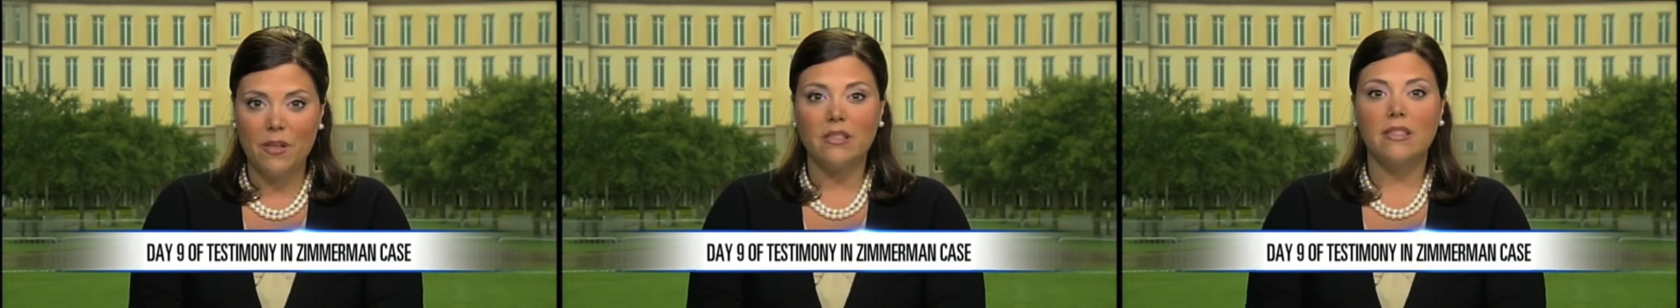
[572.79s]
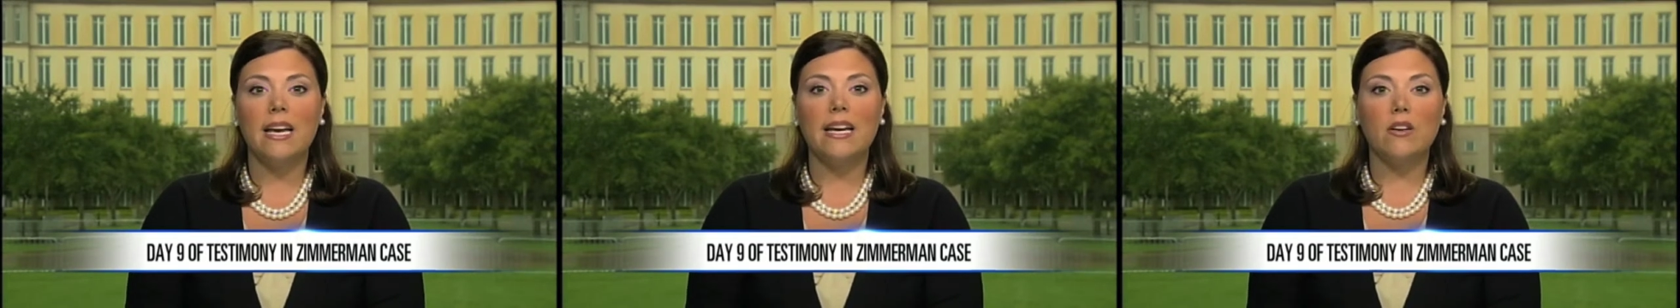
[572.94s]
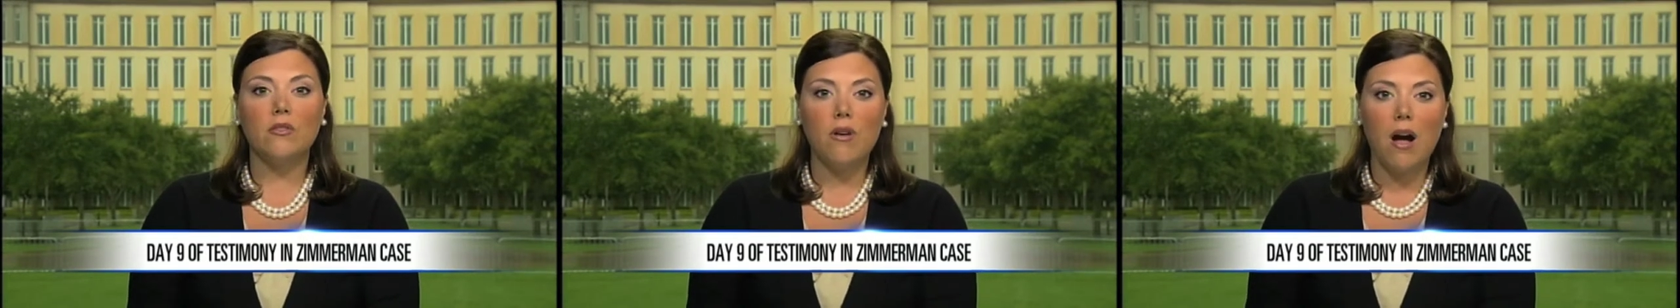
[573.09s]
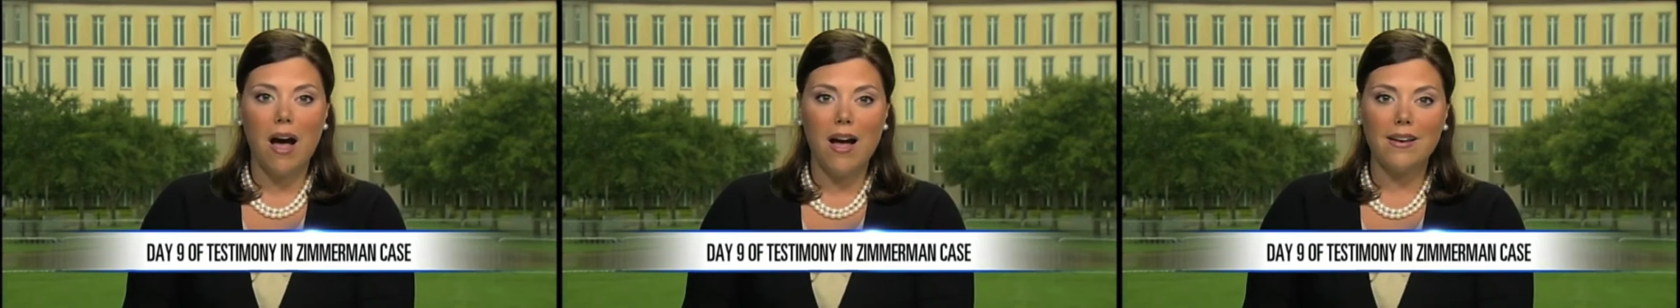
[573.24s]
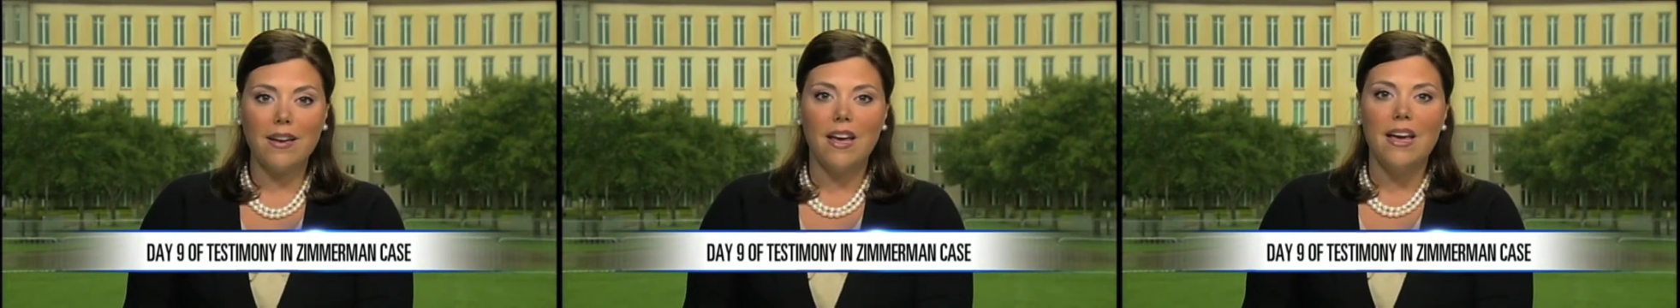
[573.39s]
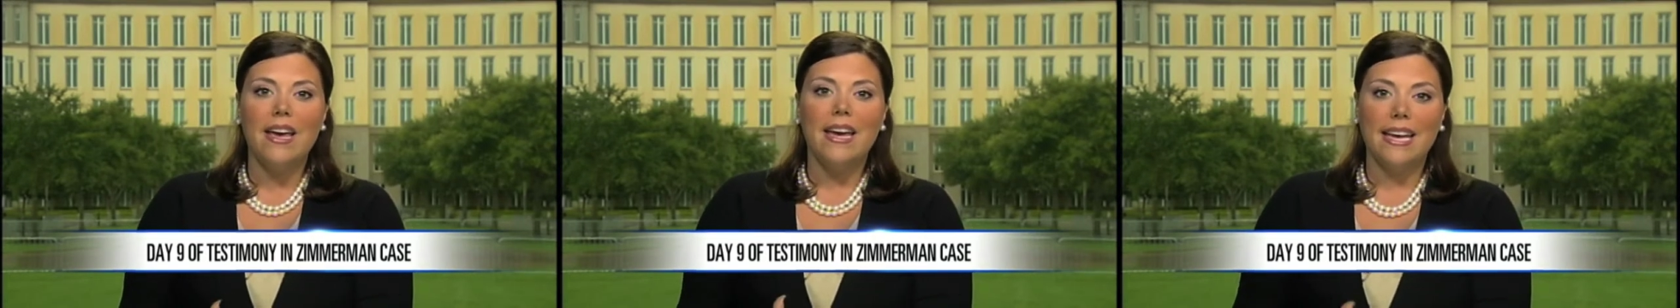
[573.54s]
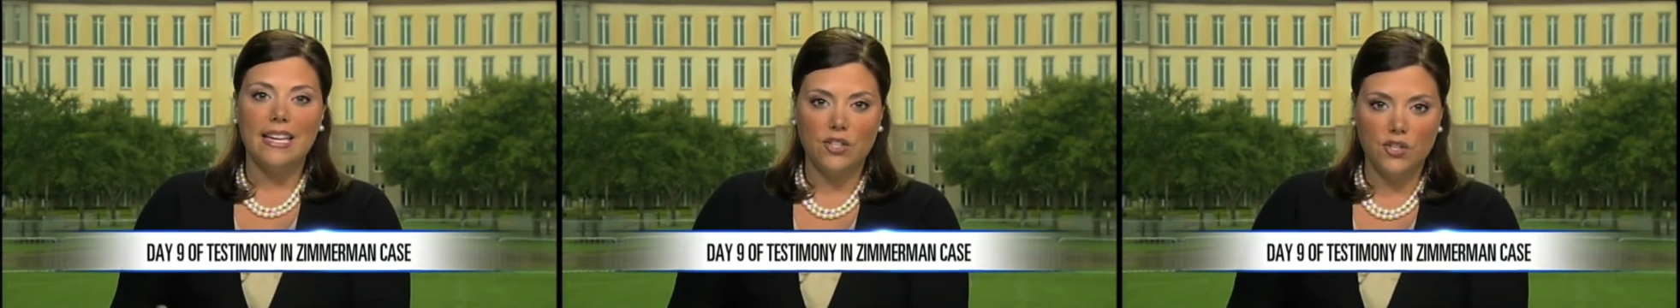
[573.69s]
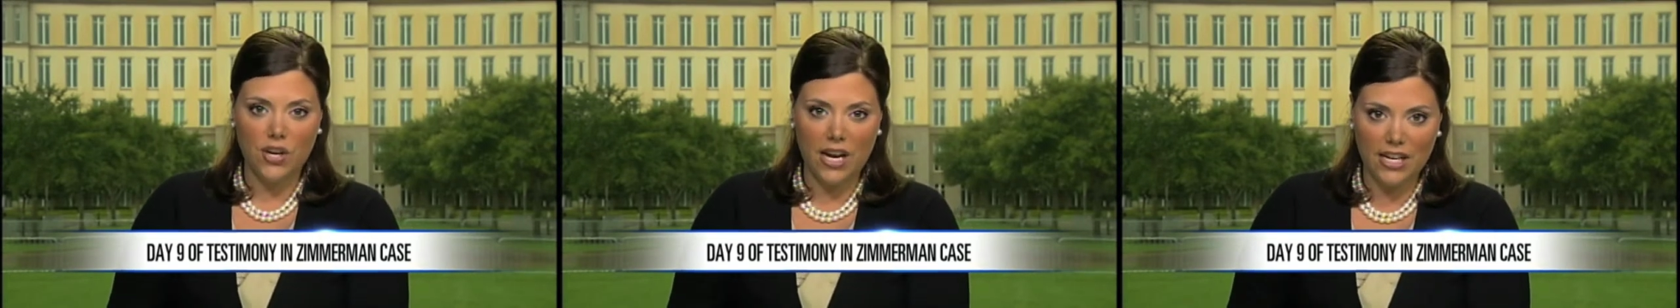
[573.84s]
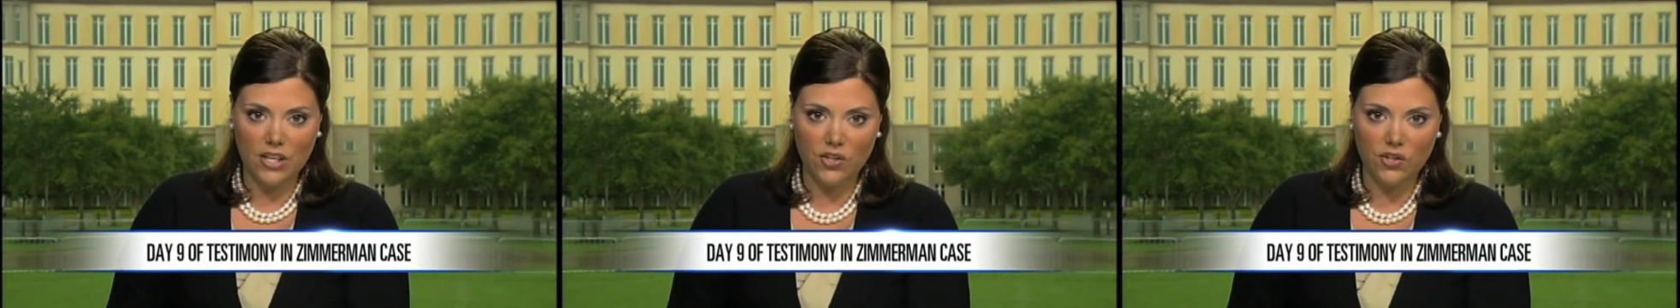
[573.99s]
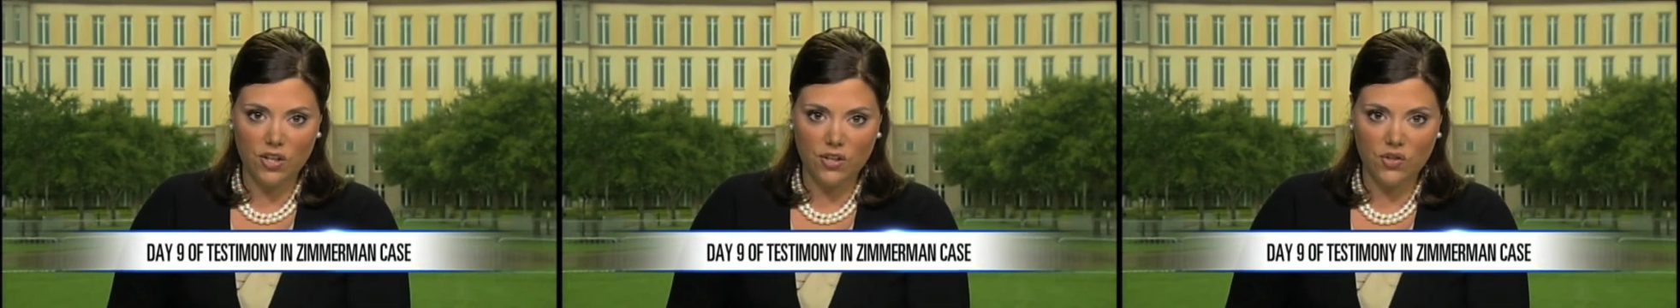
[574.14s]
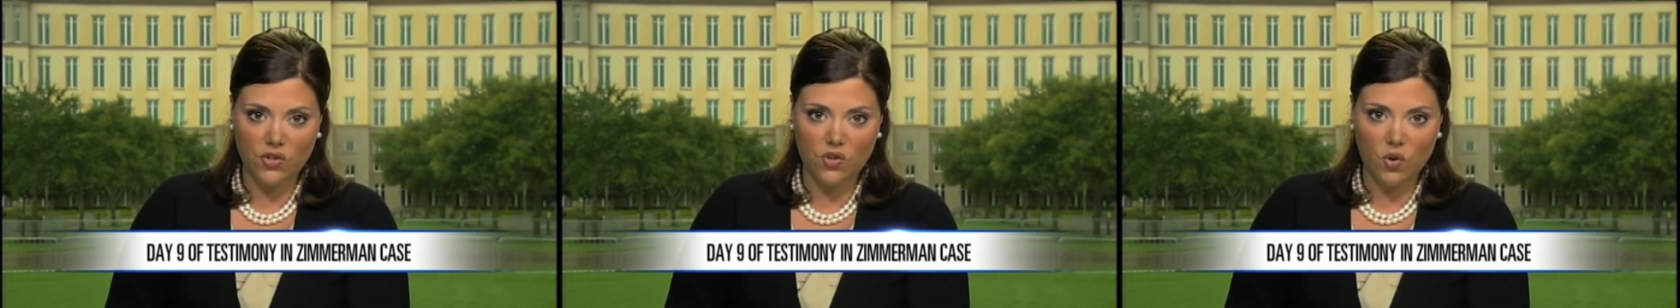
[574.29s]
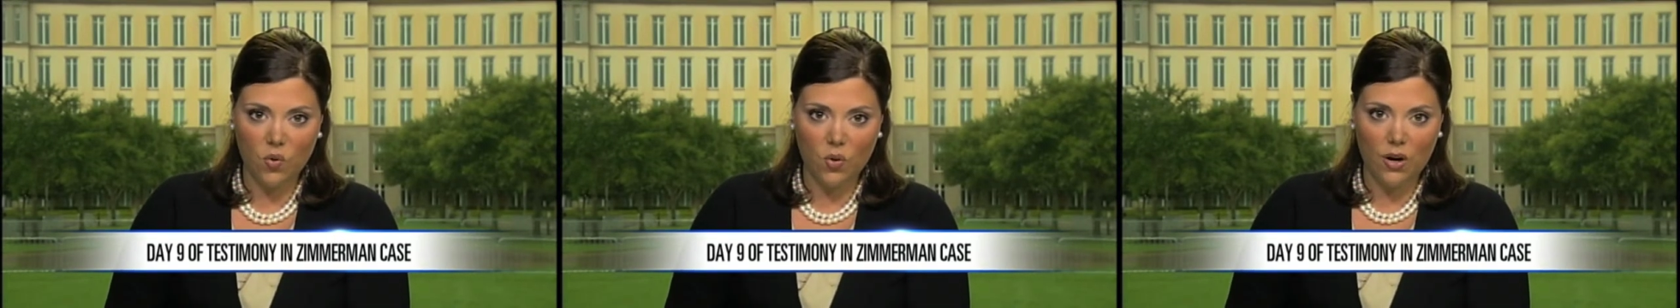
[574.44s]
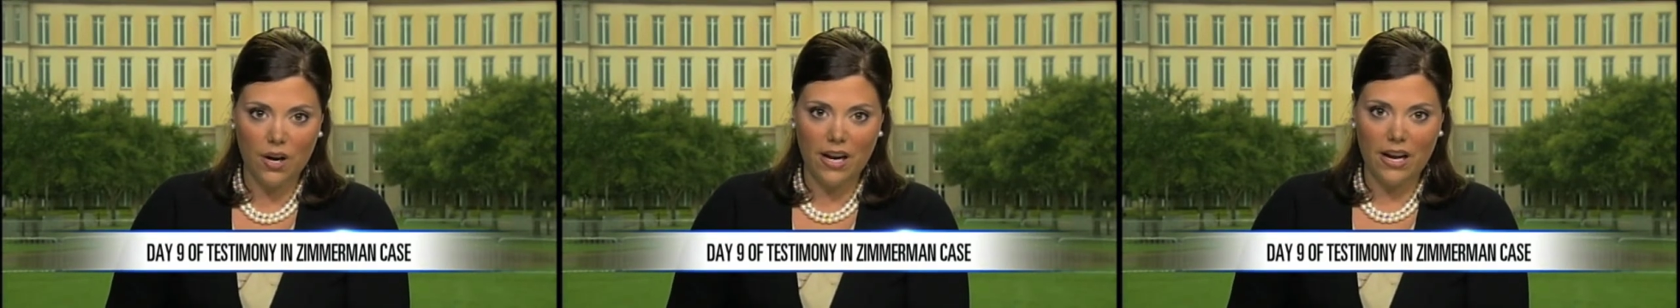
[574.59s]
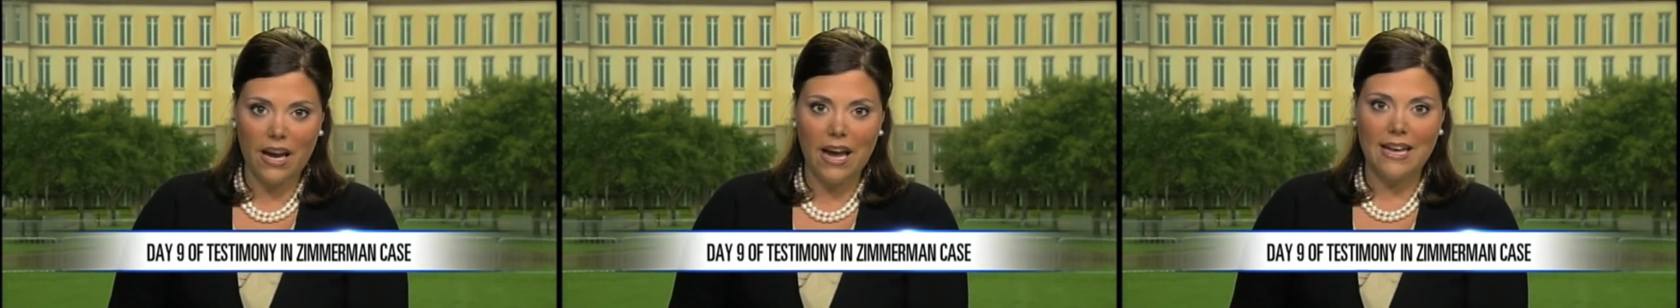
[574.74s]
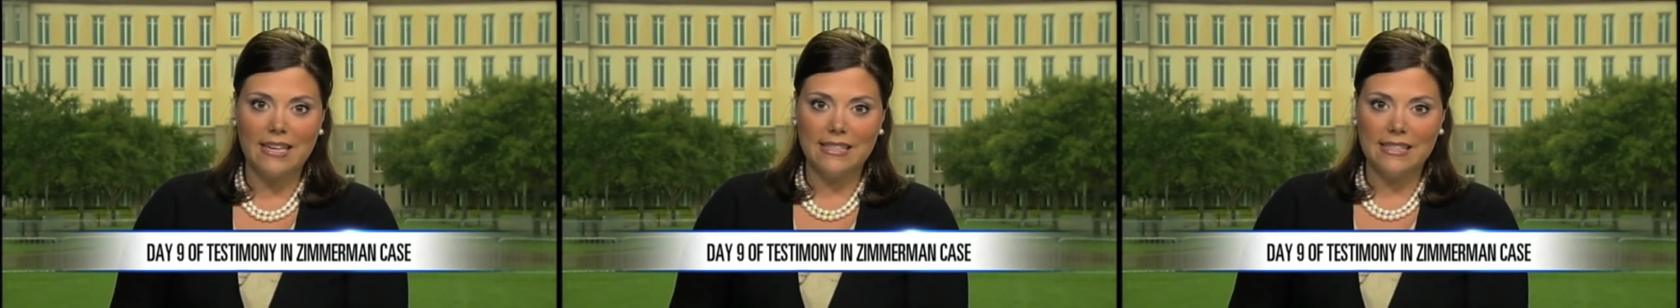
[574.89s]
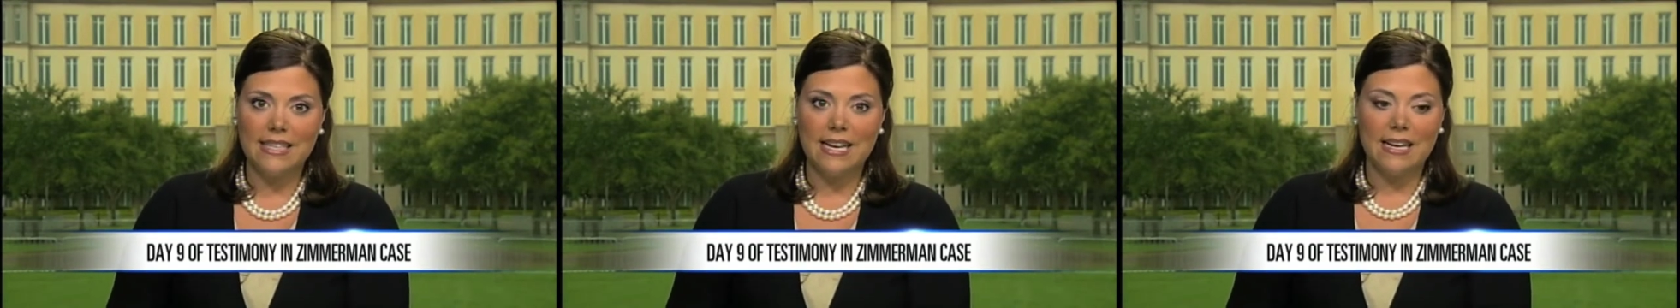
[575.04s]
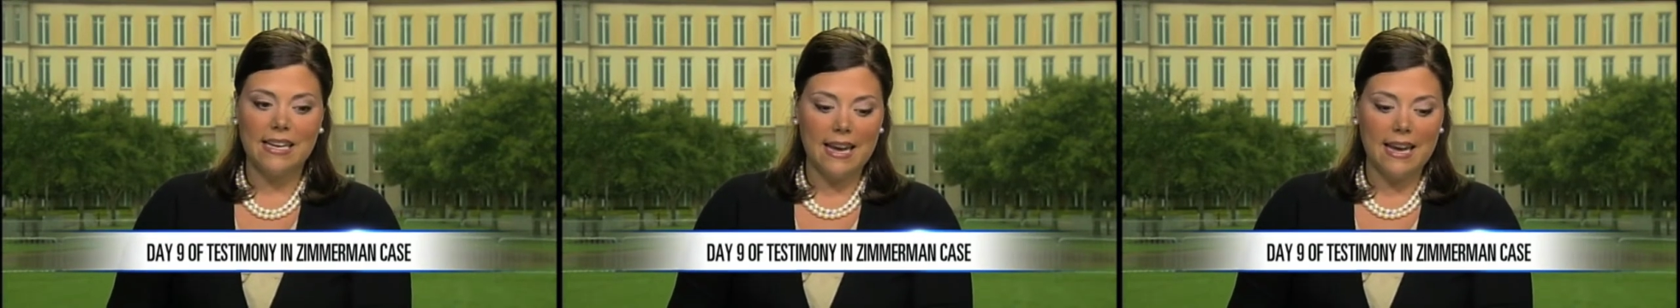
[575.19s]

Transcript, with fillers: Later on, he changed his story and said,